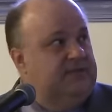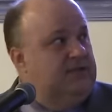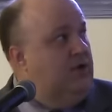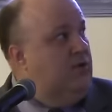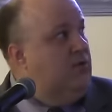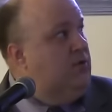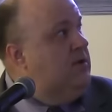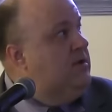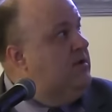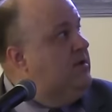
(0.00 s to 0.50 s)

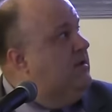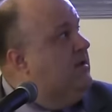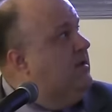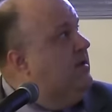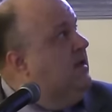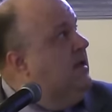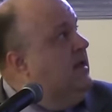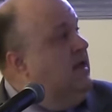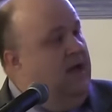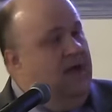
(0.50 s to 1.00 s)
So
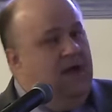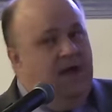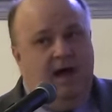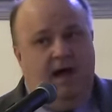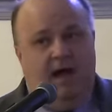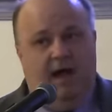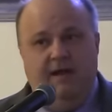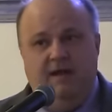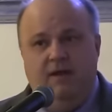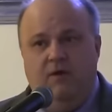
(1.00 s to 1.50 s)

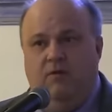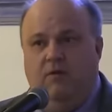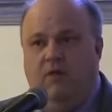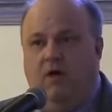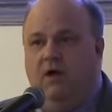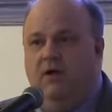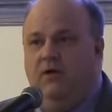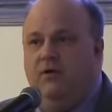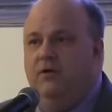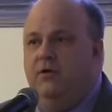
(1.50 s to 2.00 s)
I no
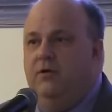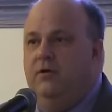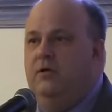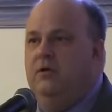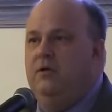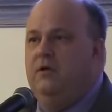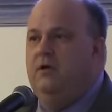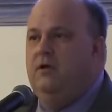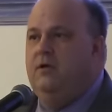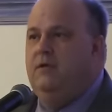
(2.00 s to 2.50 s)

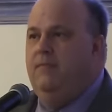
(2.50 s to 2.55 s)
longer